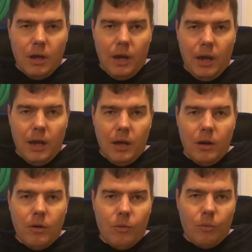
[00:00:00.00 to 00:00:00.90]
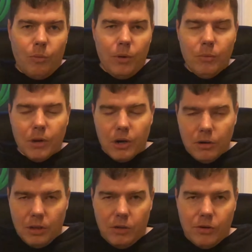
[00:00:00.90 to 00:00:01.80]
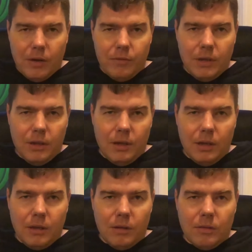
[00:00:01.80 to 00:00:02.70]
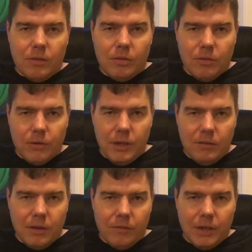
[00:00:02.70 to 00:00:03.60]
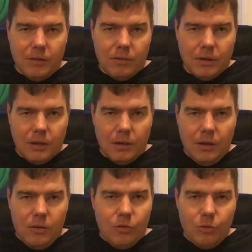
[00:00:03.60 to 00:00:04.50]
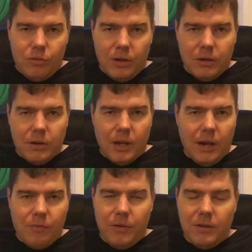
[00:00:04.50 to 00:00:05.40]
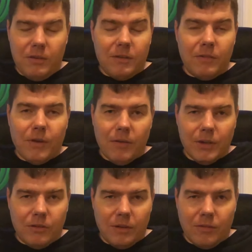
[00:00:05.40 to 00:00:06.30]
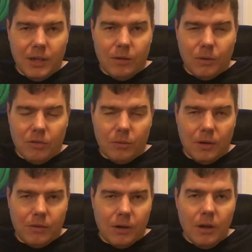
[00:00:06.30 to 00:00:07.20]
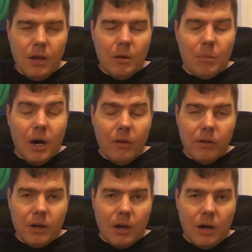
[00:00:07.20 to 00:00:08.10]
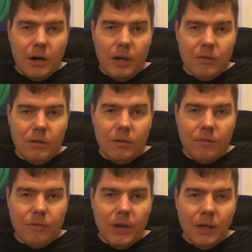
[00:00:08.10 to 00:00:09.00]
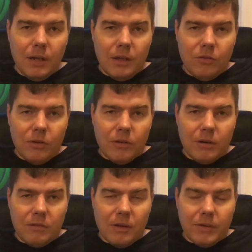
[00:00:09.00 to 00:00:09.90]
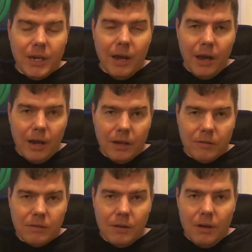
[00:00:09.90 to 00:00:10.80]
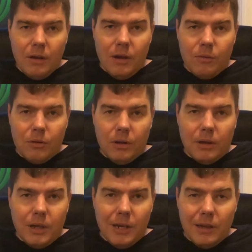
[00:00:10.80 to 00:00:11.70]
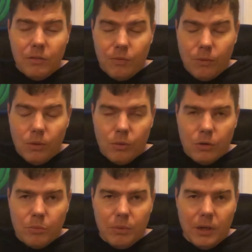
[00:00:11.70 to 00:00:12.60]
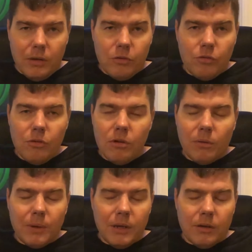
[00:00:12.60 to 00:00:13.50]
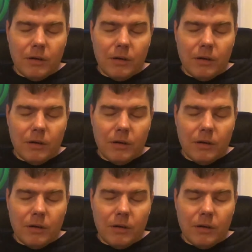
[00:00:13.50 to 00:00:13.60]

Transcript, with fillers: And we were currently driving the 370Z two-seater, cannot fit a 65-inch TV in it whatsoever. My other car is an Infiniti G37X. Well, it is four doors, but there's no way you're